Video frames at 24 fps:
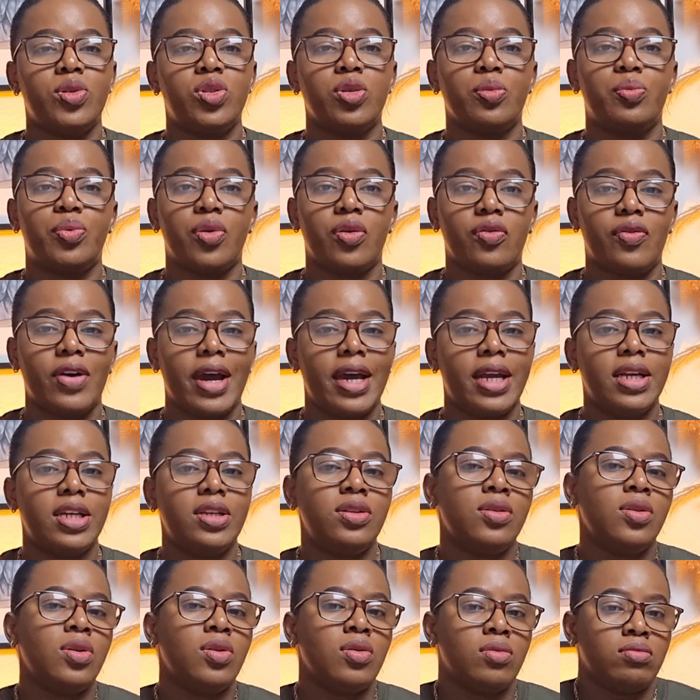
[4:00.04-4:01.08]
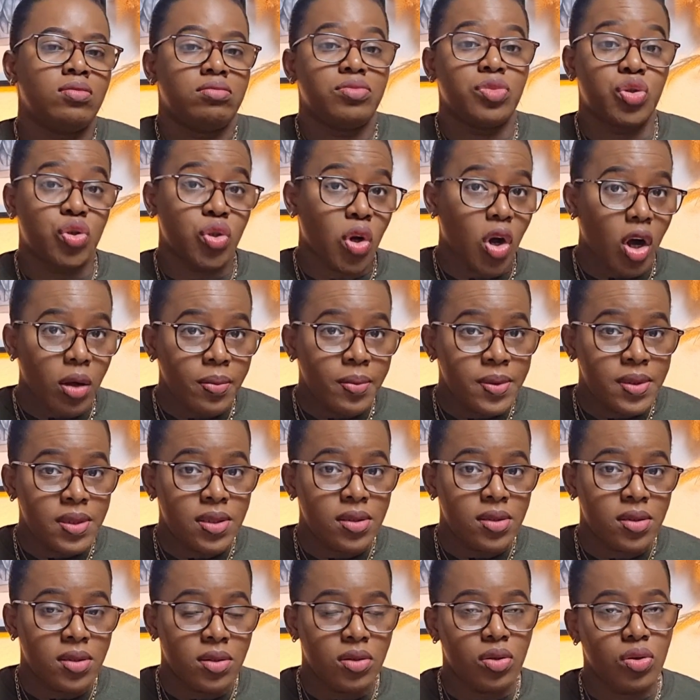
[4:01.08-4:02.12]
to provide jobs,
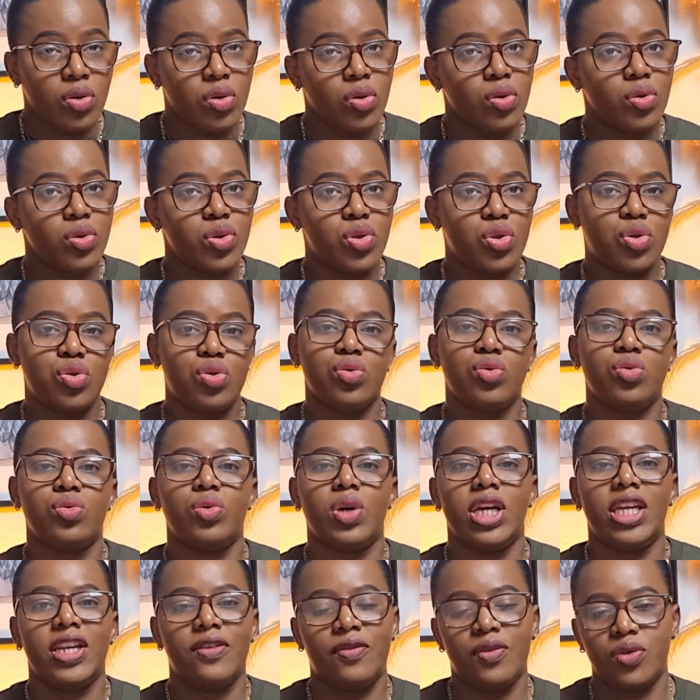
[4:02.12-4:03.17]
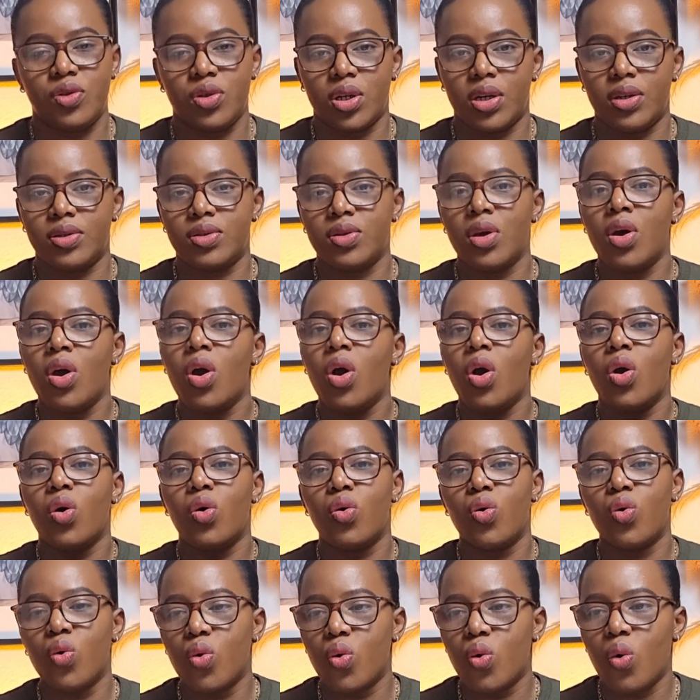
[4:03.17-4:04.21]
to individuals
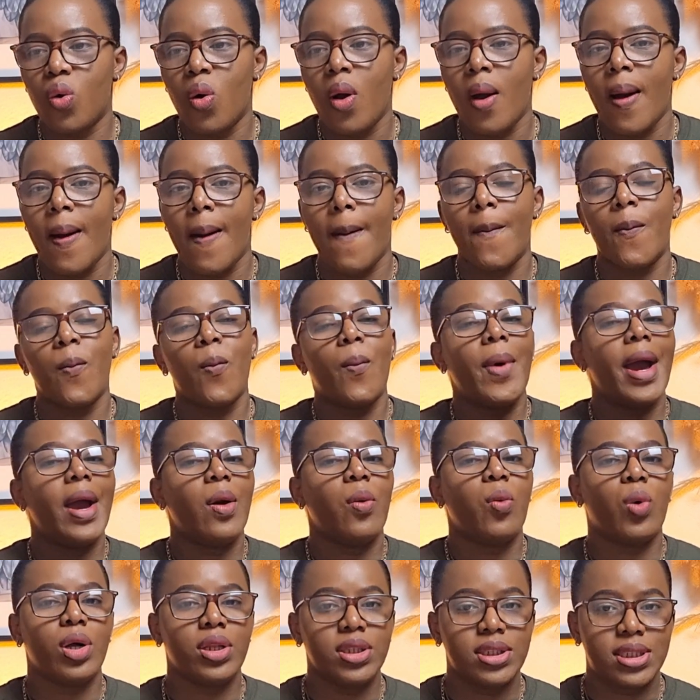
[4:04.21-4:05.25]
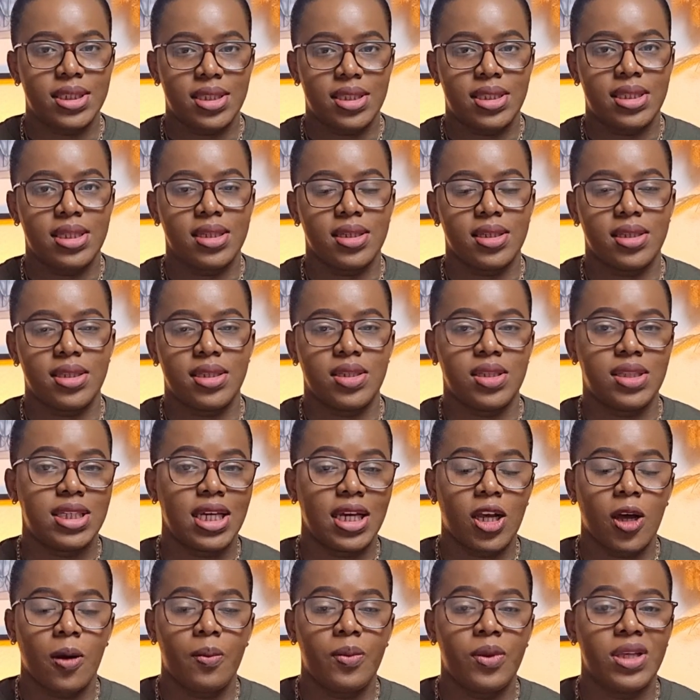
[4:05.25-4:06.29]
who might want to
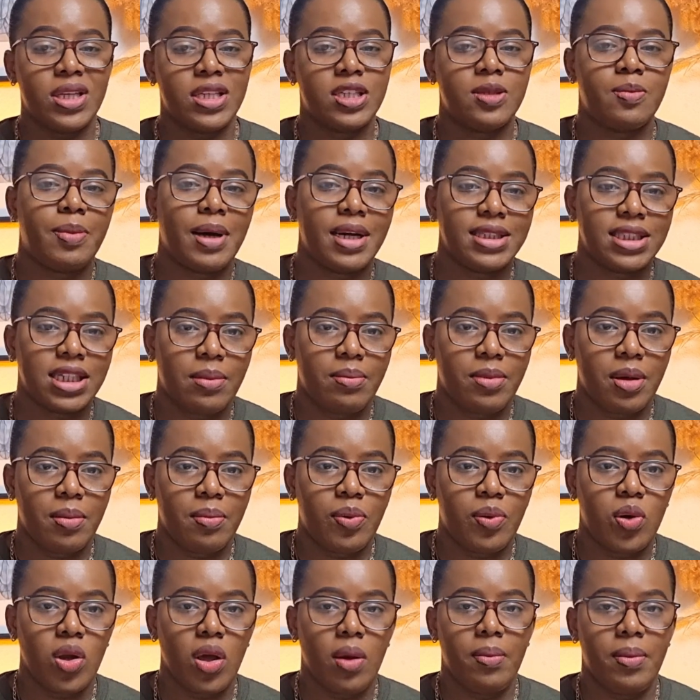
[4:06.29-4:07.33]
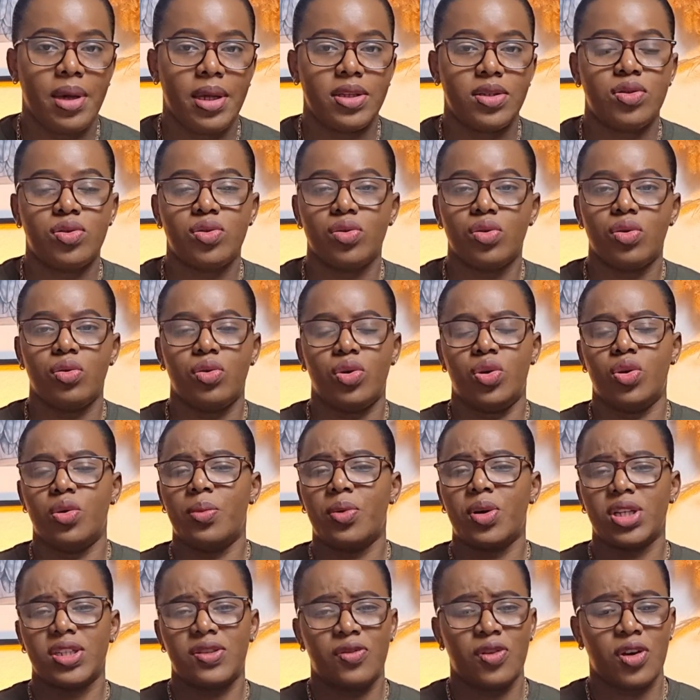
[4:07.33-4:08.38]
take up these part-time employment. So,
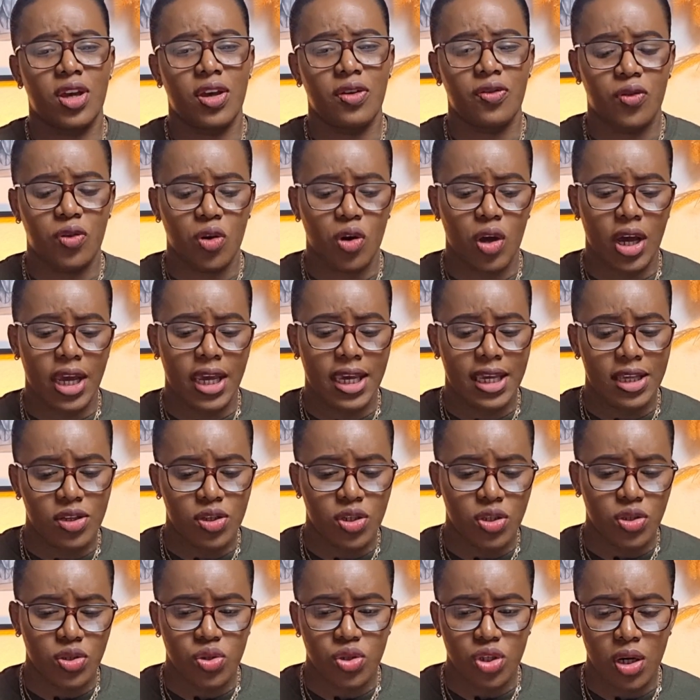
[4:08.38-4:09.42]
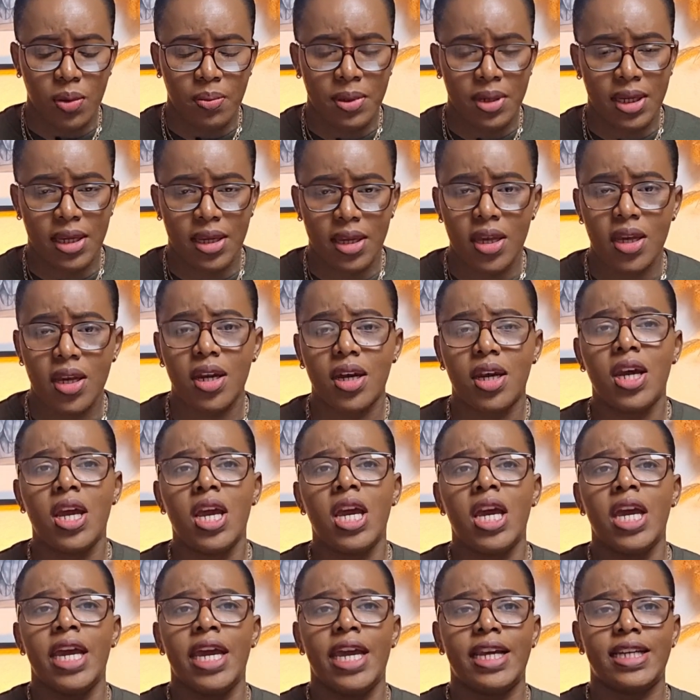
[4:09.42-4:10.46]
because if you're in Germany here,
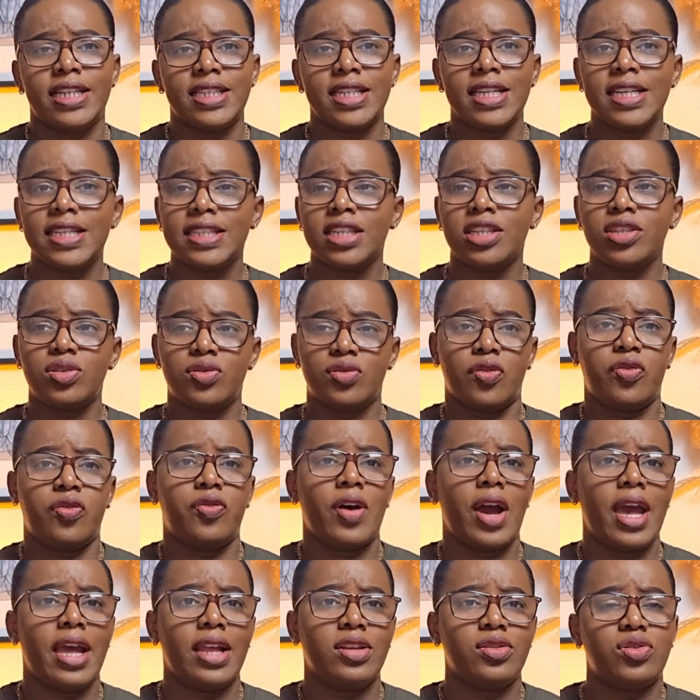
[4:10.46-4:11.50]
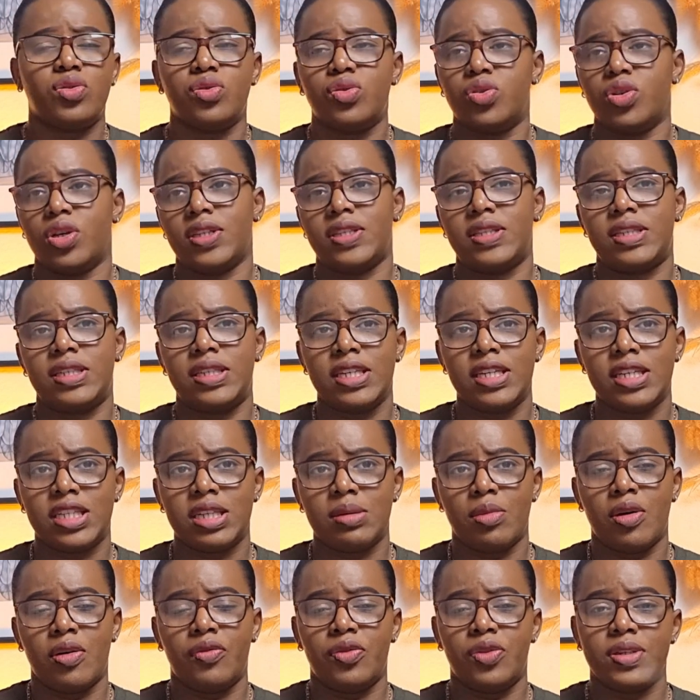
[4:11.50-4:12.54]
it's easy to just see
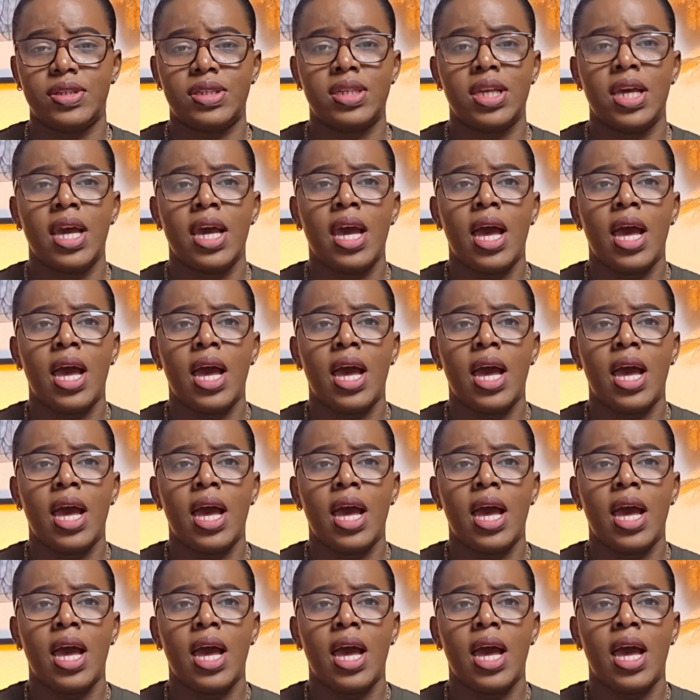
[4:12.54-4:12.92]
some of these